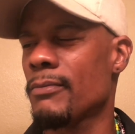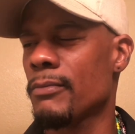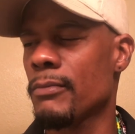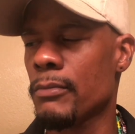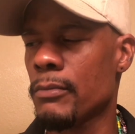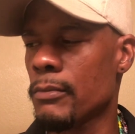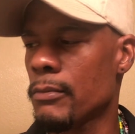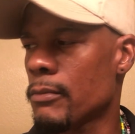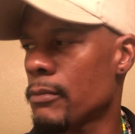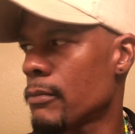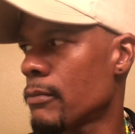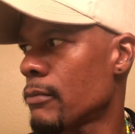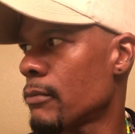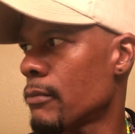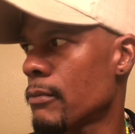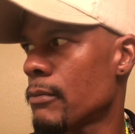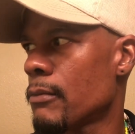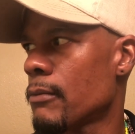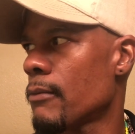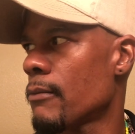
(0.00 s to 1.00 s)

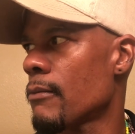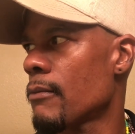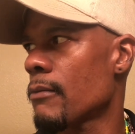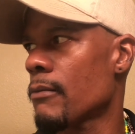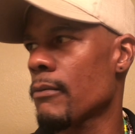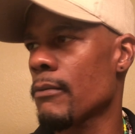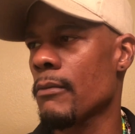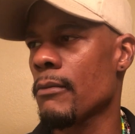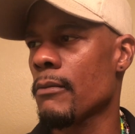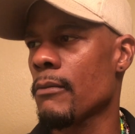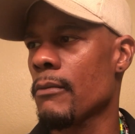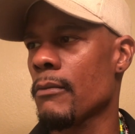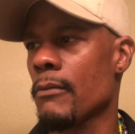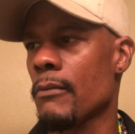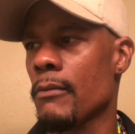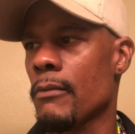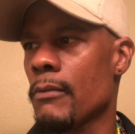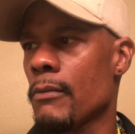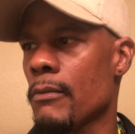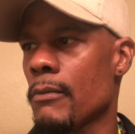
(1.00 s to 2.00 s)

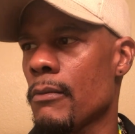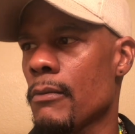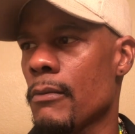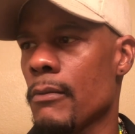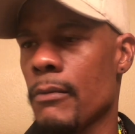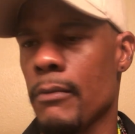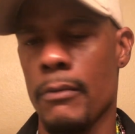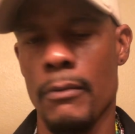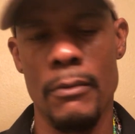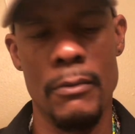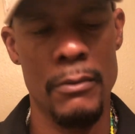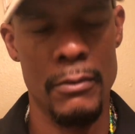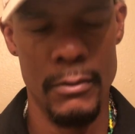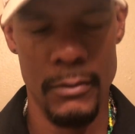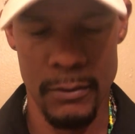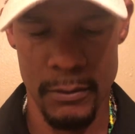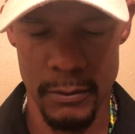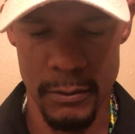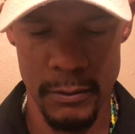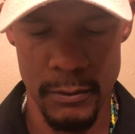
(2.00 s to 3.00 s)

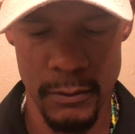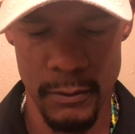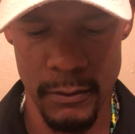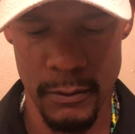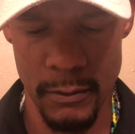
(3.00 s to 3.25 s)
[no speech]